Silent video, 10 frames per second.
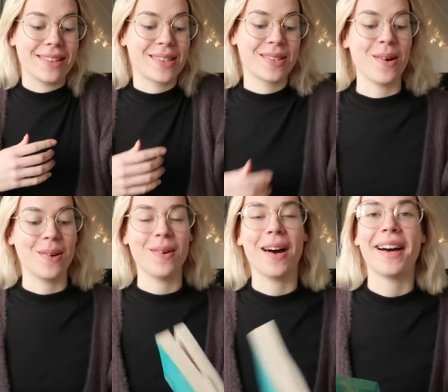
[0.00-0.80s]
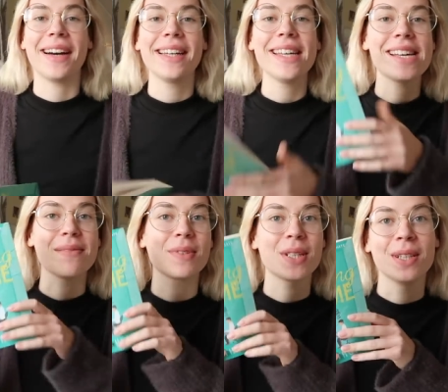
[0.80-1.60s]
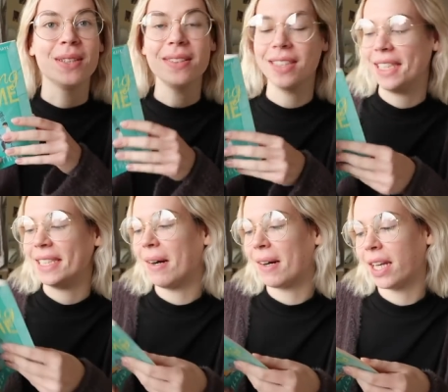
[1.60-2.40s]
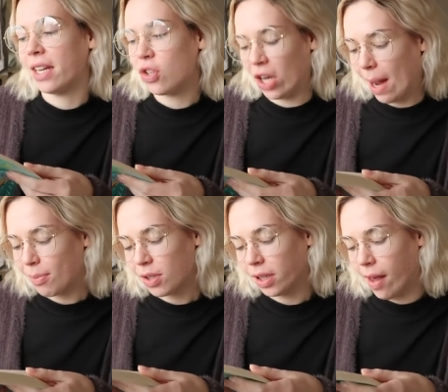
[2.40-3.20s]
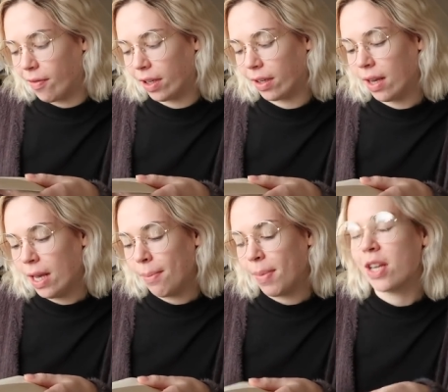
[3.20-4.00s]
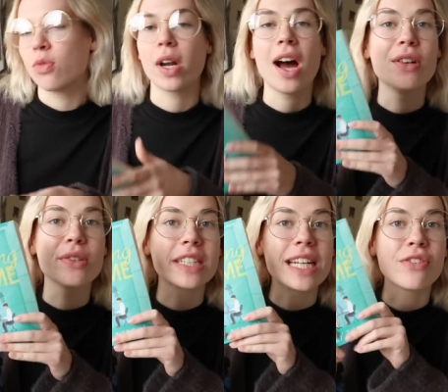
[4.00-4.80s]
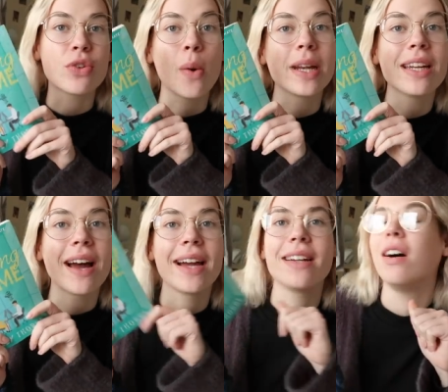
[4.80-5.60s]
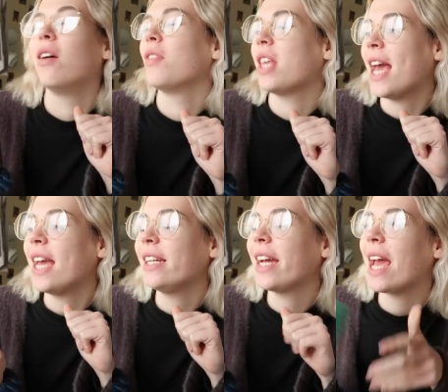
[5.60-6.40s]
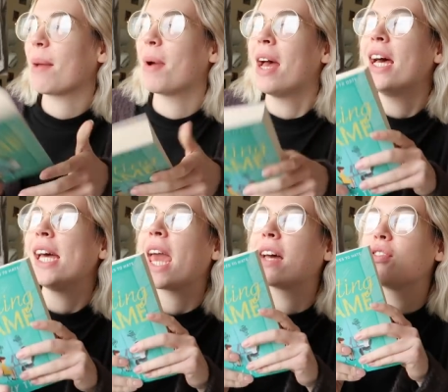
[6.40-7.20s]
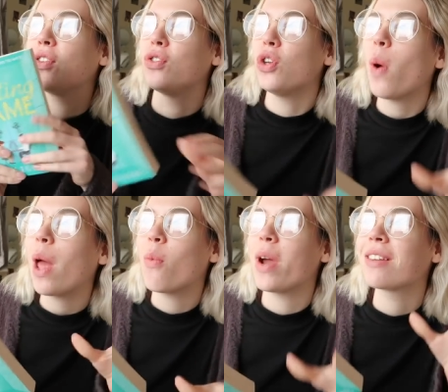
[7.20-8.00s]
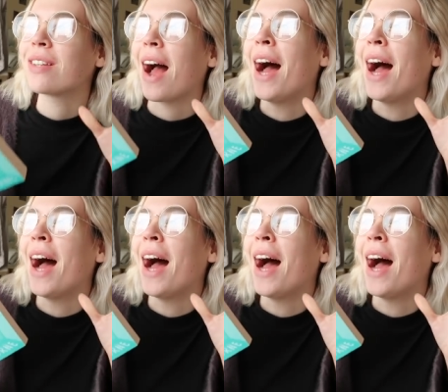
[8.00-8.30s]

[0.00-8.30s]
so I am currently on chapter 11, page 129 of The Hating Game, and do I wish